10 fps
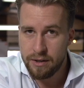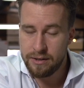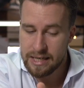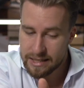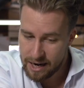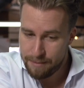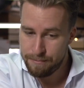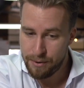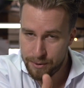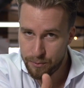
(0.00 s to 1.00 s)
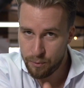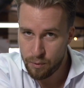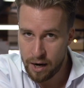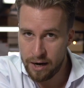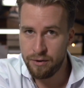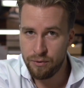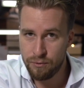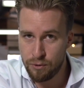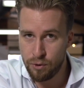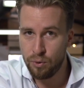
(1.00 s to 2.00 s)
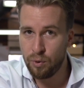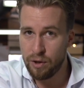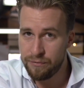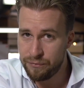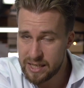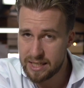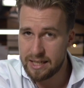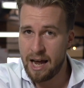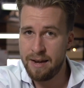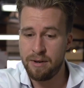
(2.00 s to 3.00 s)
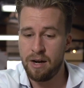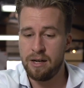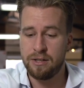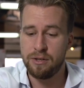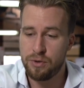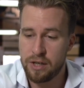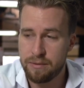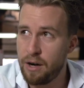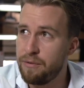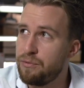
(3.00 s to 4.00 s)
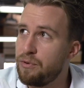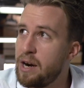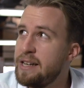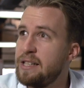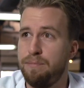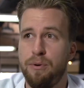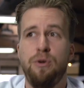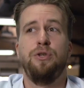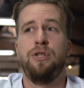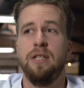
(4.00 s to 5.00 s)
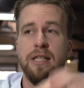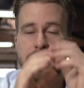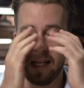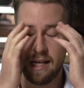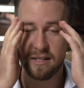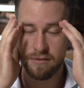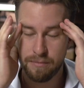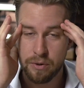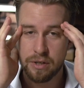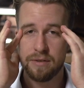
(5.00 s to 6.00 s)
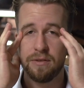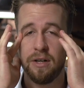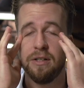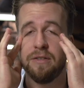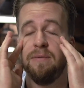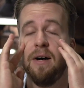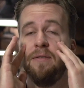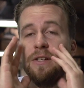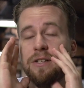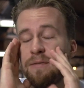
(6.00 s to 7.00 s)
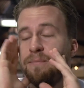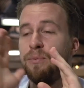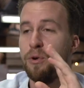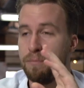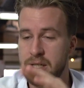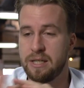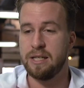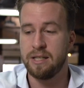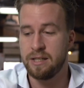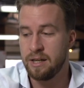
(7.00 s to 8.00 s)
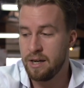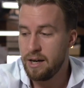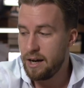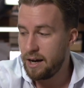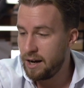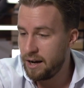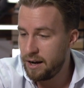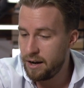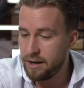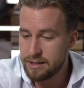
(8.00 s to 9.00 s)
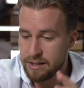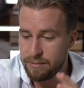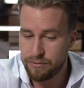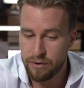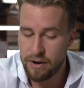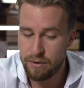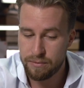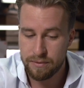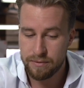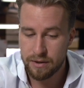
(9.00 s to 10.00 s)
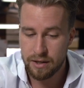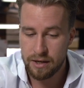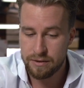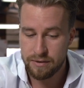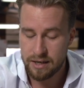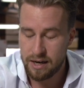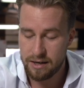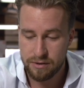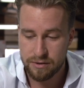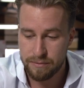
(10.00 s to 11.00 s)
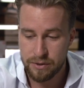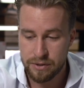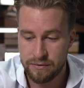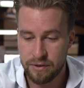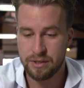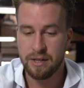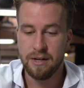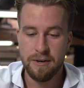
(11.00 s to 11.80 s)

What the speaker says: The number one rule of this game, guys, and trust me, I've raised personally tens of millions of dollars for my mentors. I've bought businesses, as I said before, I've helped clients raise hundreds of millions of dollars.